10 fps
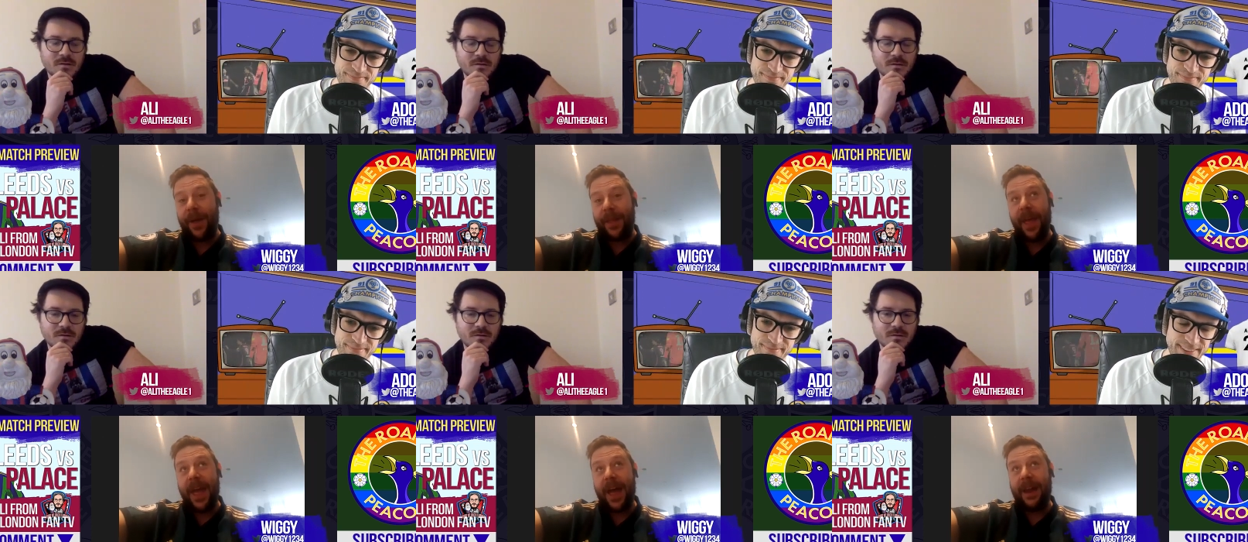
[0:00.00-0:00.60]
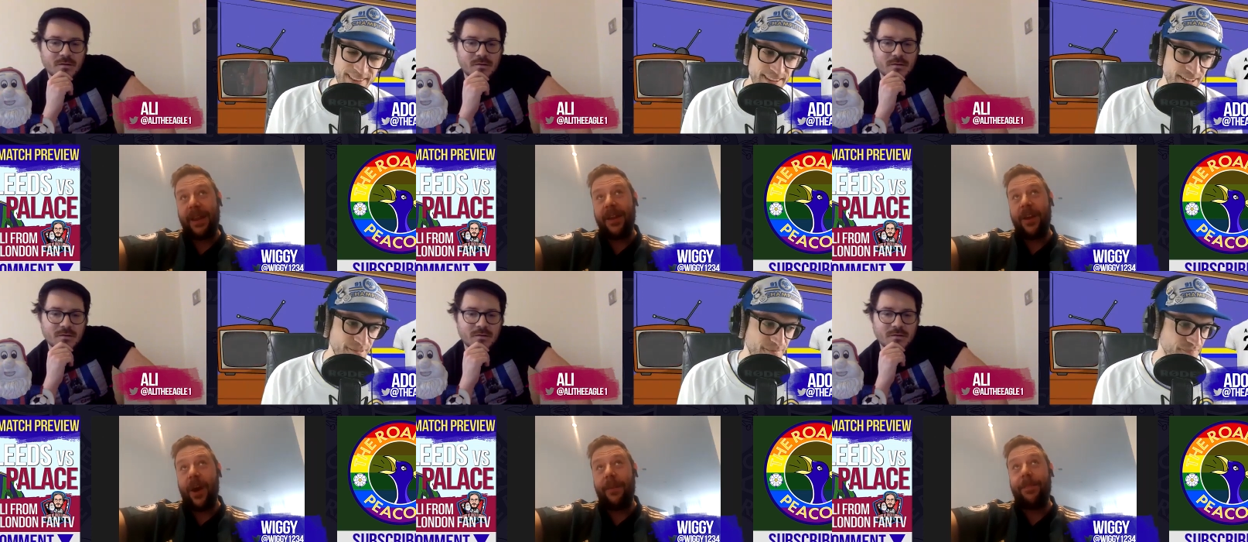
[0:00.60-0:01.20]
Speaker 1: when. I,
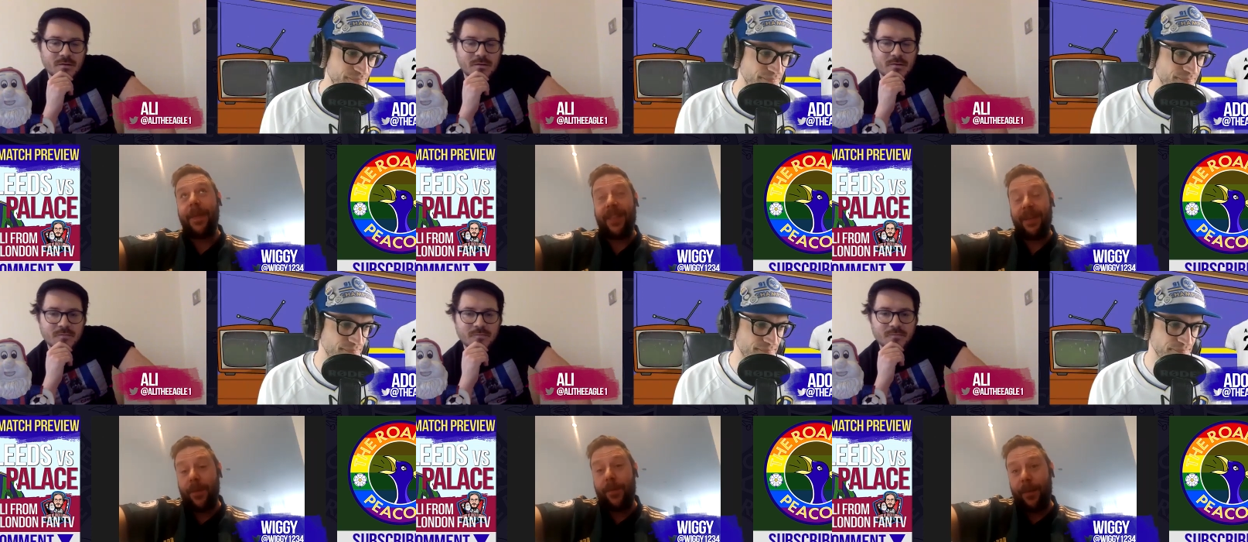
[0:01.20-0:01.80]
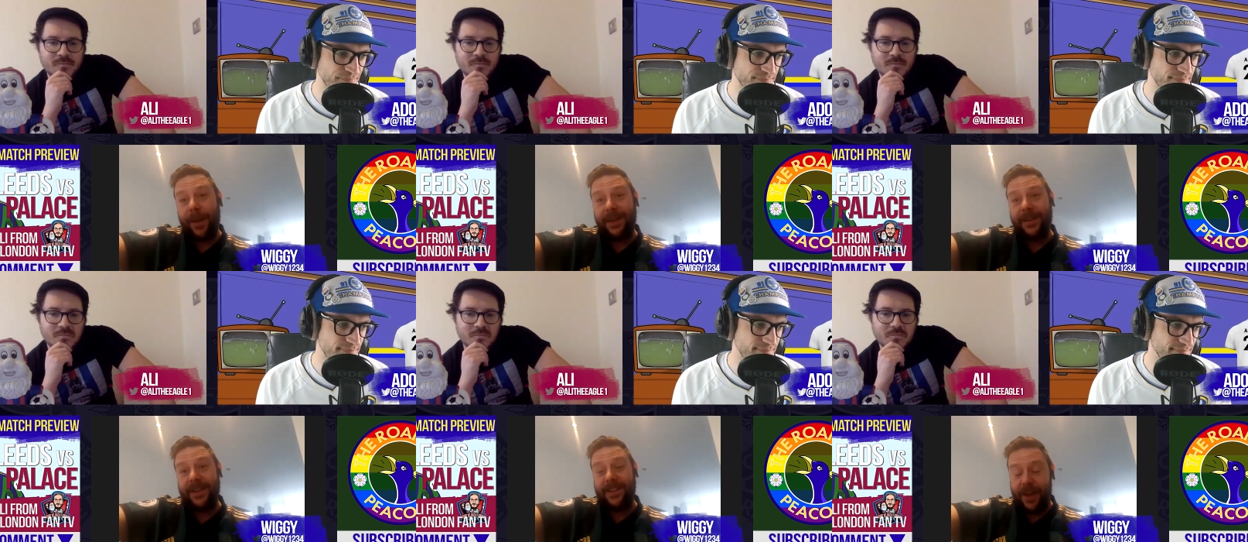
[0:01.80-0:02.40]
you know, I, I think we probably
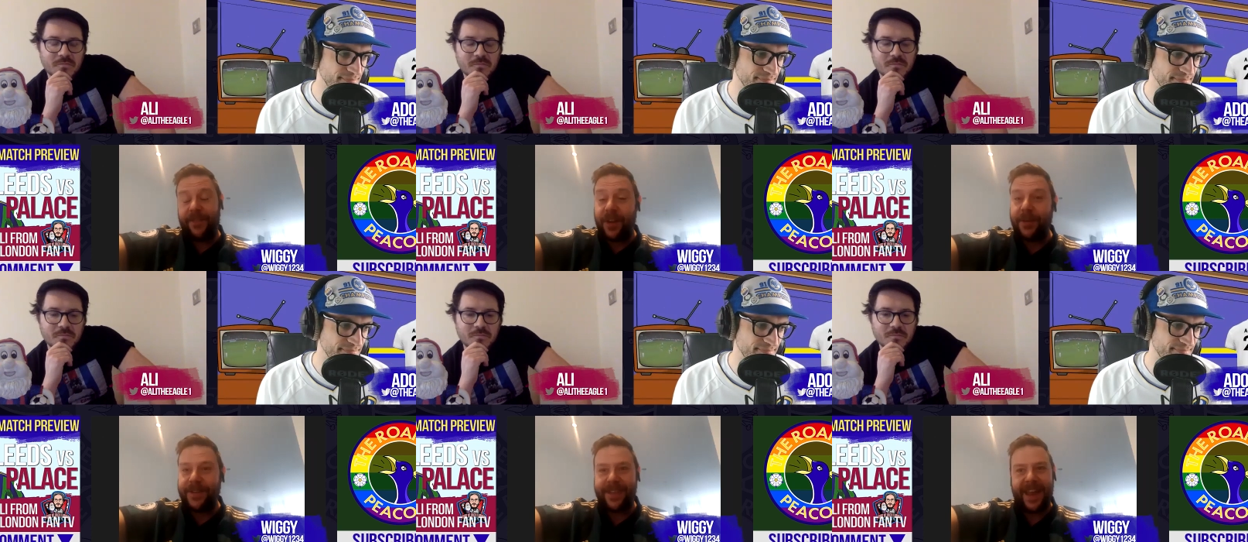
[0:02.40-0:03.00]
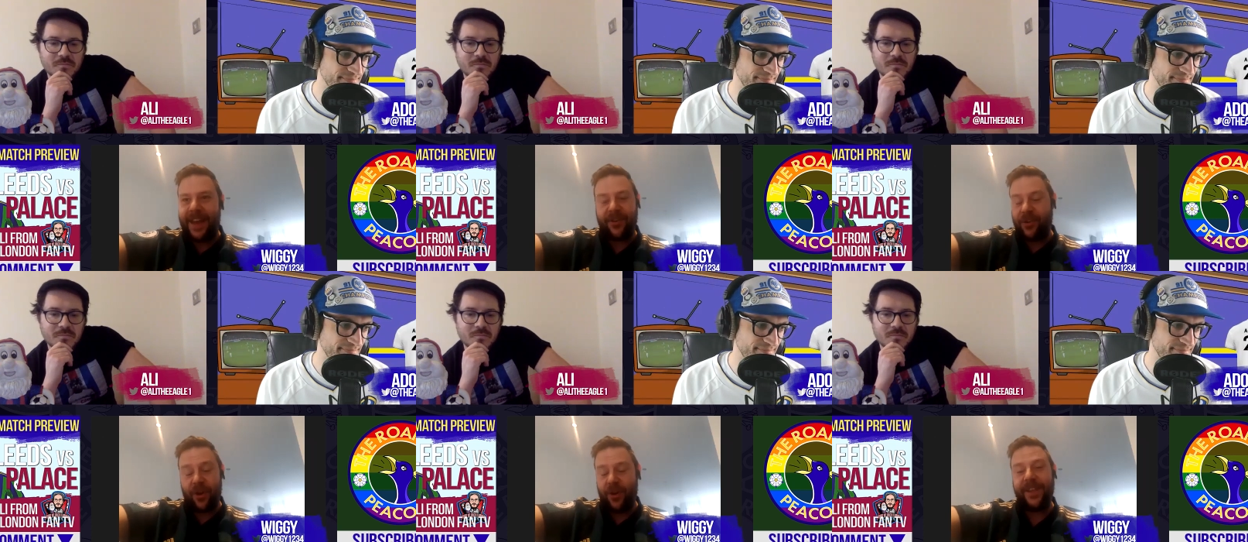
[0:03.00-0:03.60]
deserved to lose in the end. I
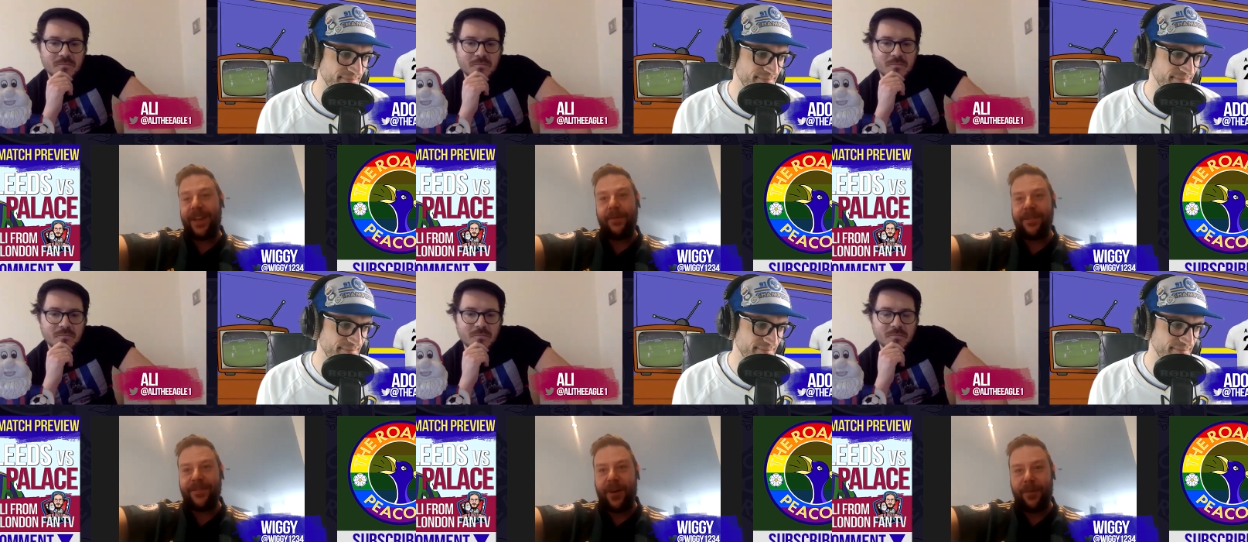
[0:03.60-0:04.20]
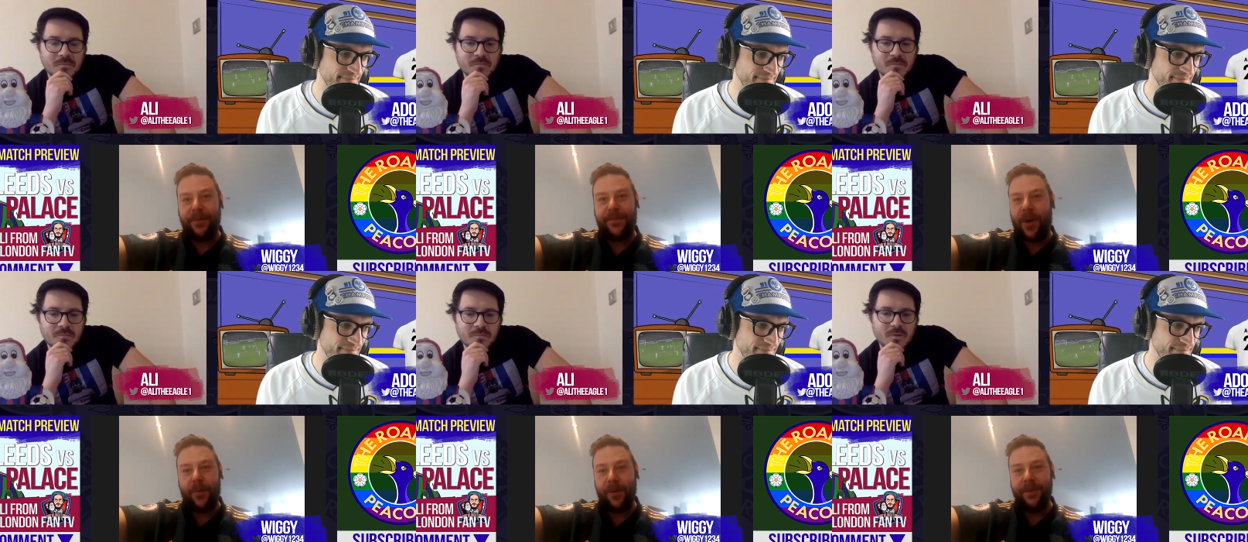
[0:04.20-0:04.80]
just don't think it was a four
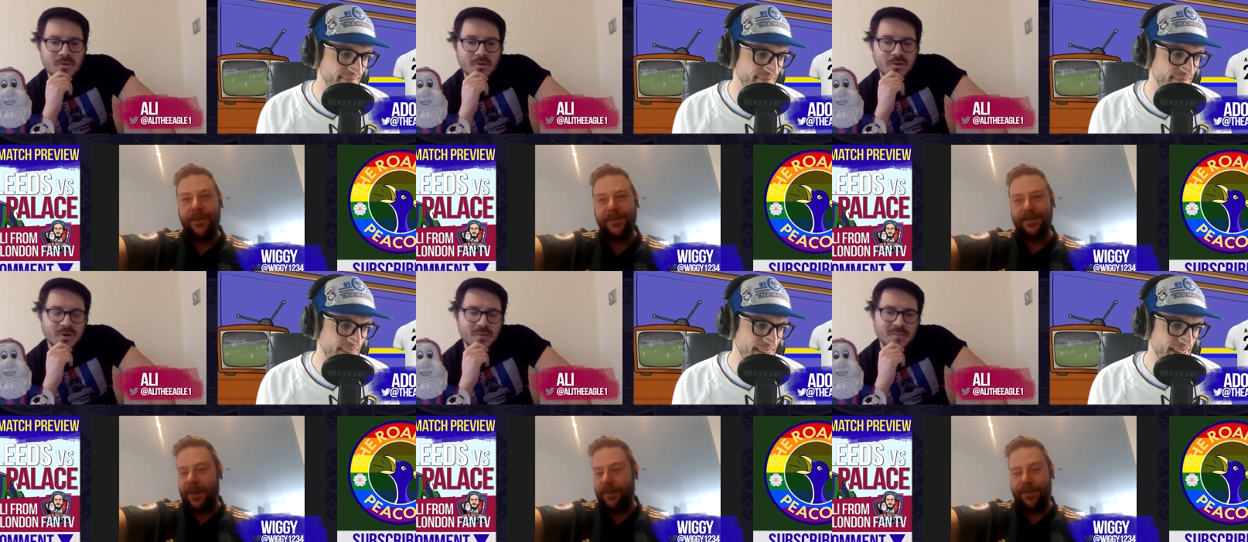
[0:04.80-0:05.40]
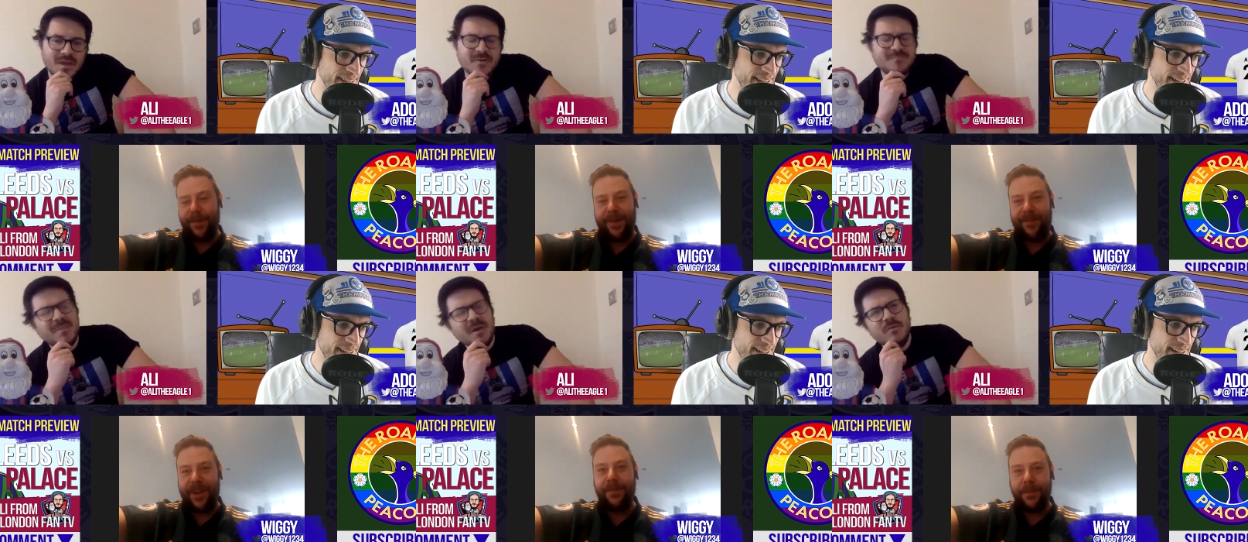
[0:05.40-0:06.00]
one. That would be my
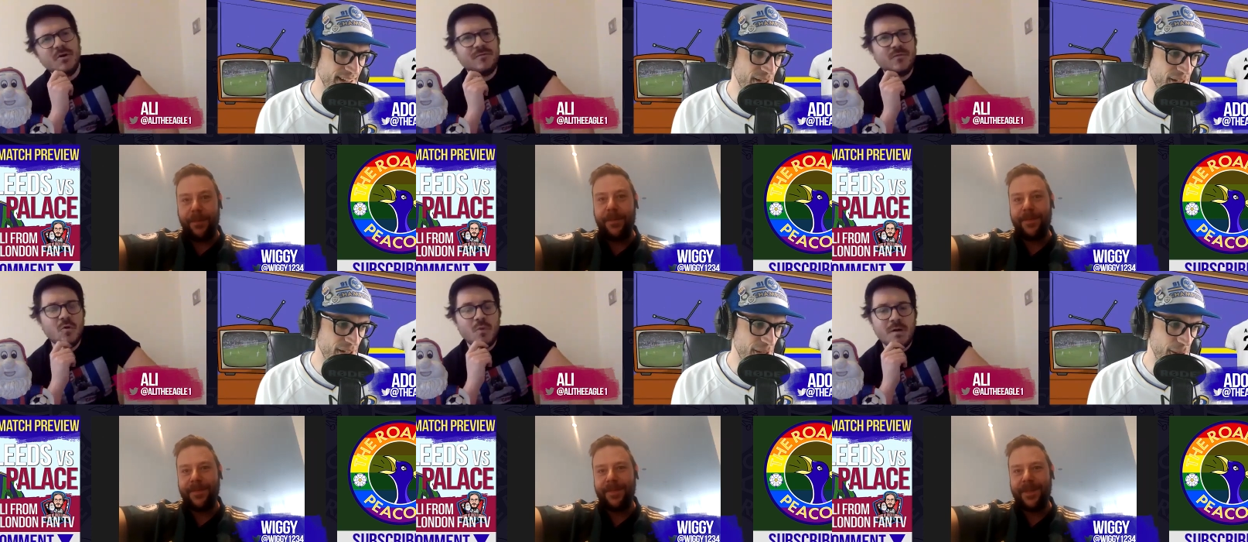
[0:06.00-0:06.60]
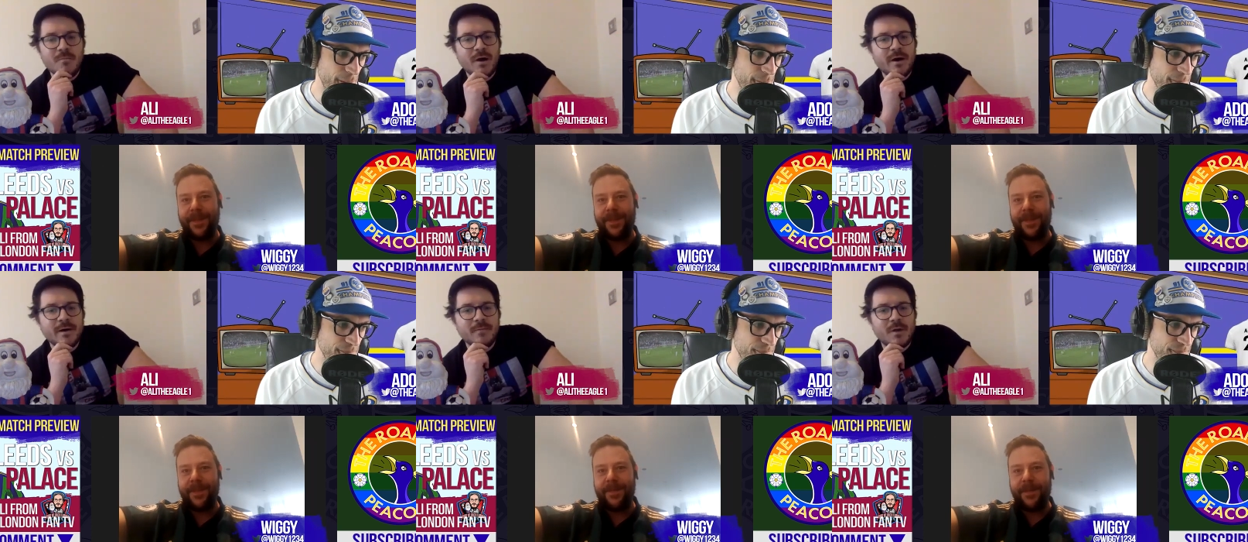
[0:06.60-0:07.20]
maybe
Speaker 2: problem. Maybe not four
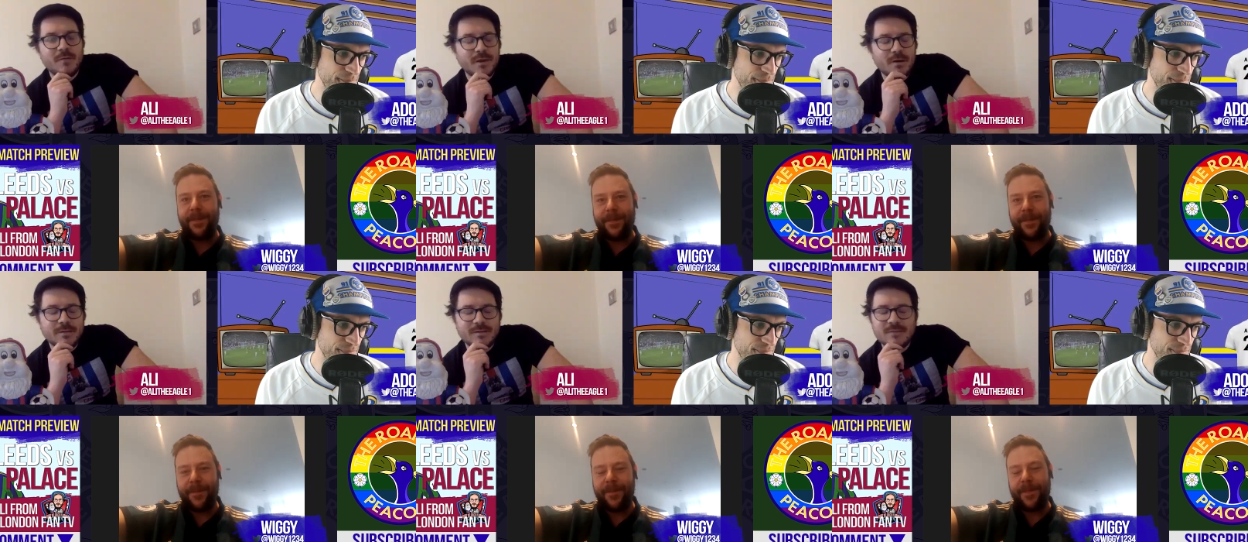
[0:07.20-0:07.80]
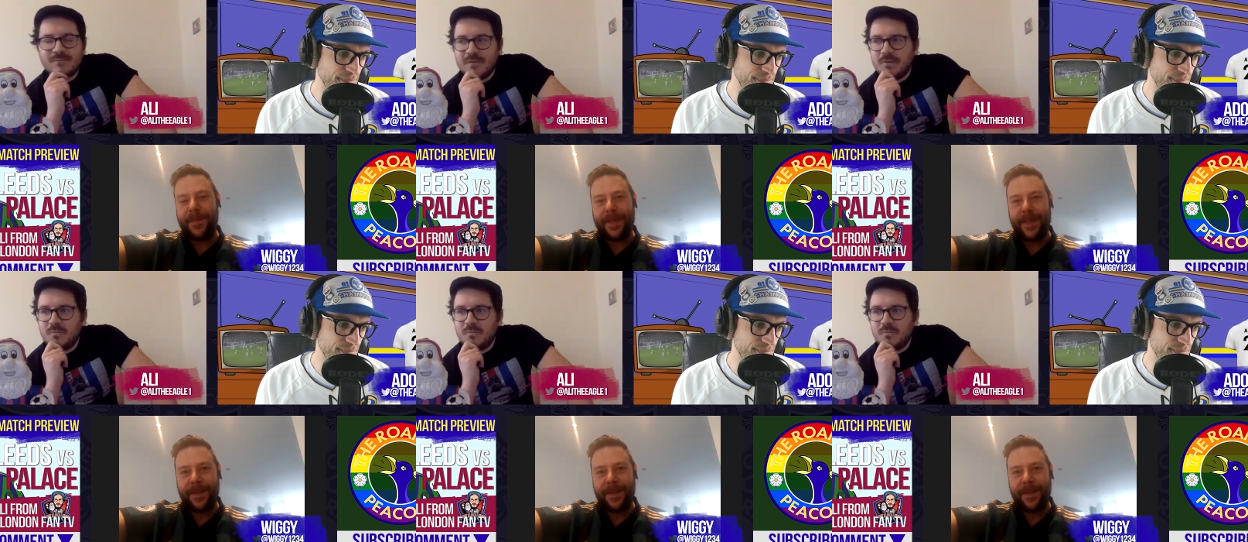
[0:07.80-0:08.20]
one, but I. I mean, I did